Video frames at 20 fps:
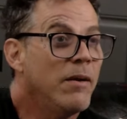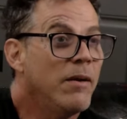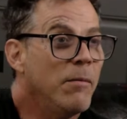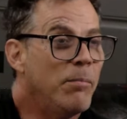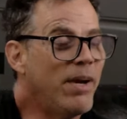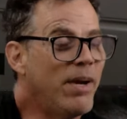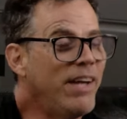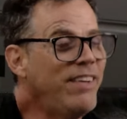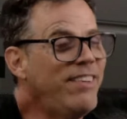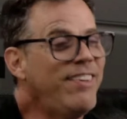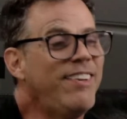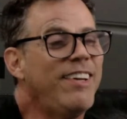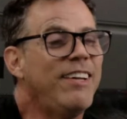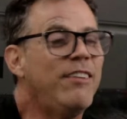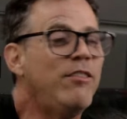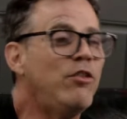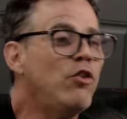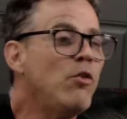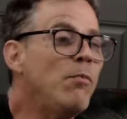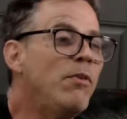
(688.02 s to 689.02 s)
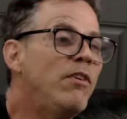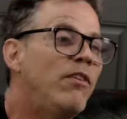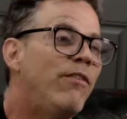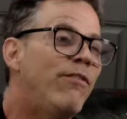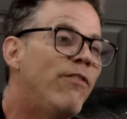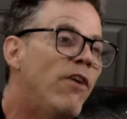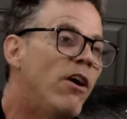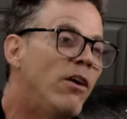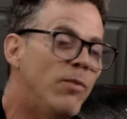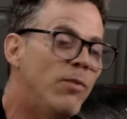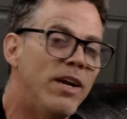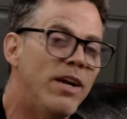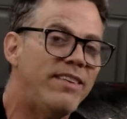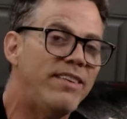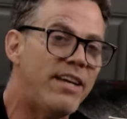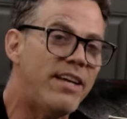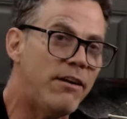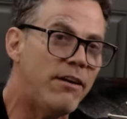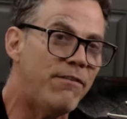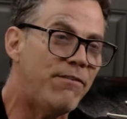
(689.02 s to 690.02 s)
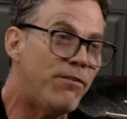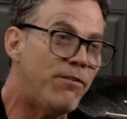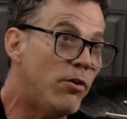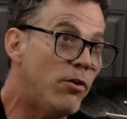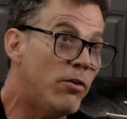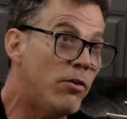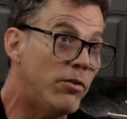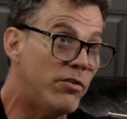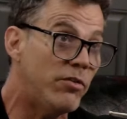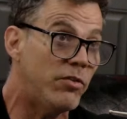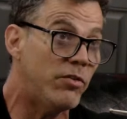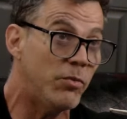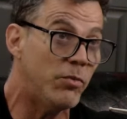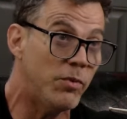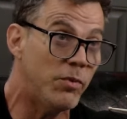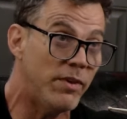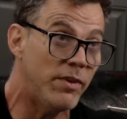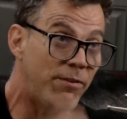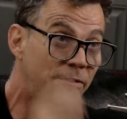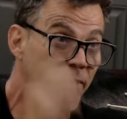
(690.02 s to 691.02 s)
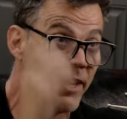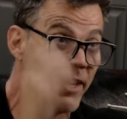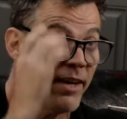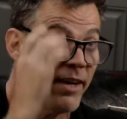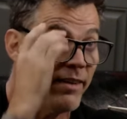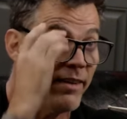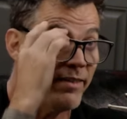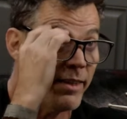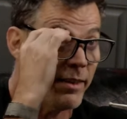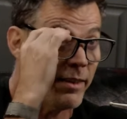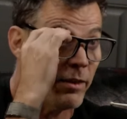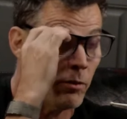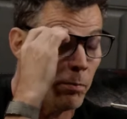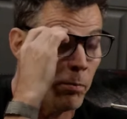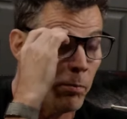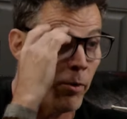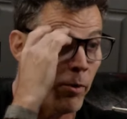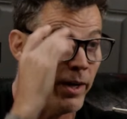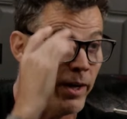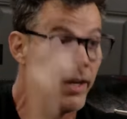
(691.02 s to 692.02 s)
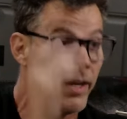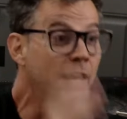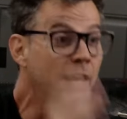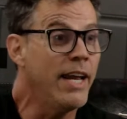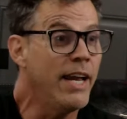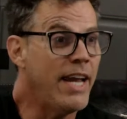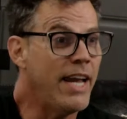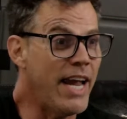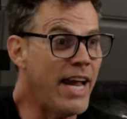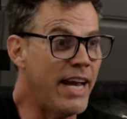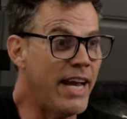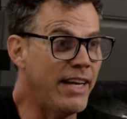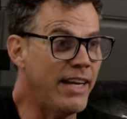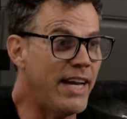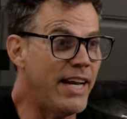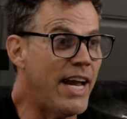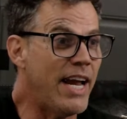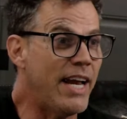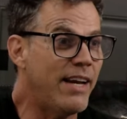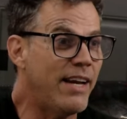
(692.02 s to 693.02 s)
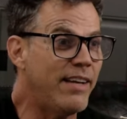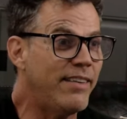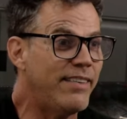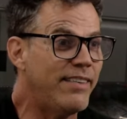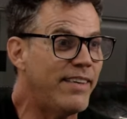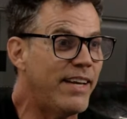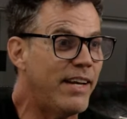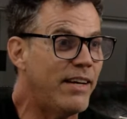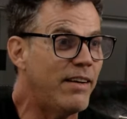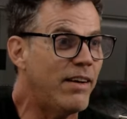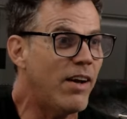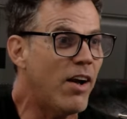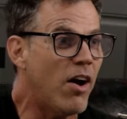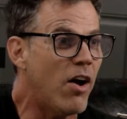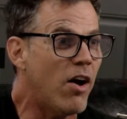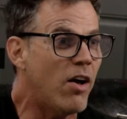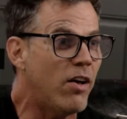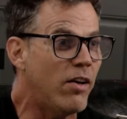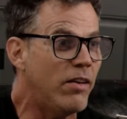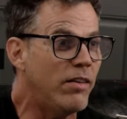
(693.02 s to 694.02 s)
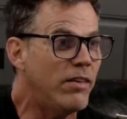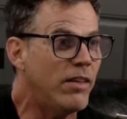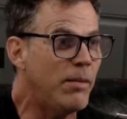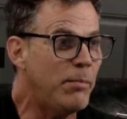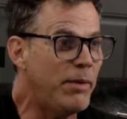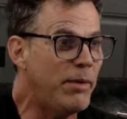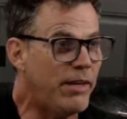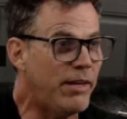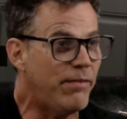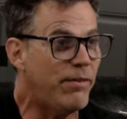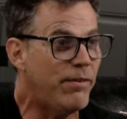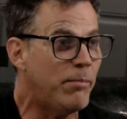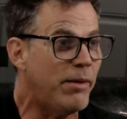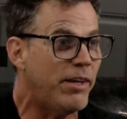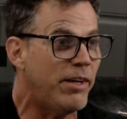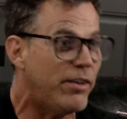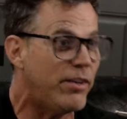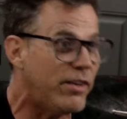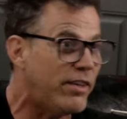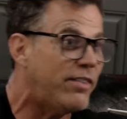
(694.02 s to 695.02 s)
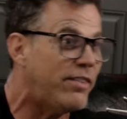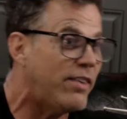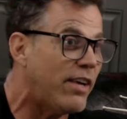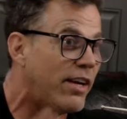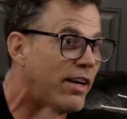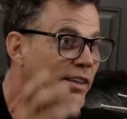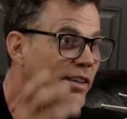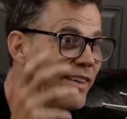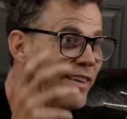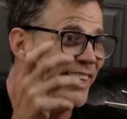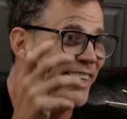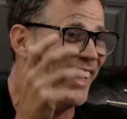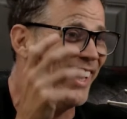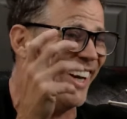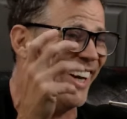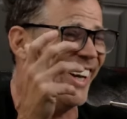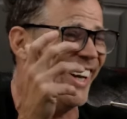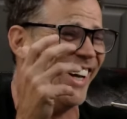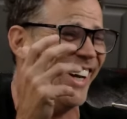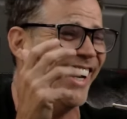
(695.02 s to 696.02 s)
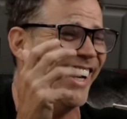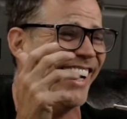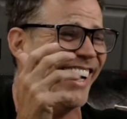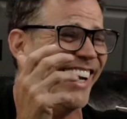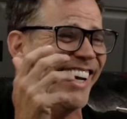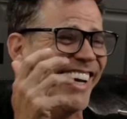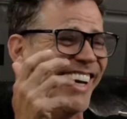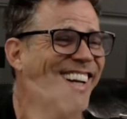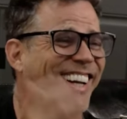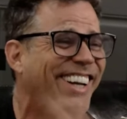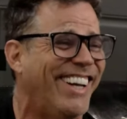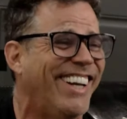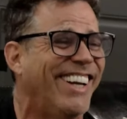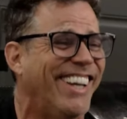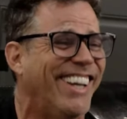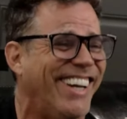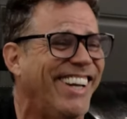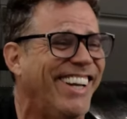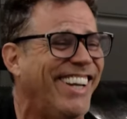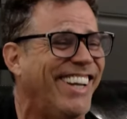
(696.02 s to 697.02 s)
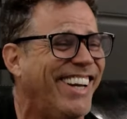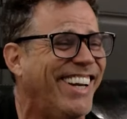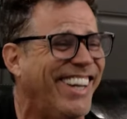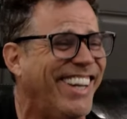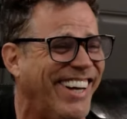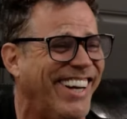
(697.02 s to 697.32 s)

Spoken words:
But it's so much fun when I take photos with fans at this point and I say, let me give you my good side. Yeah.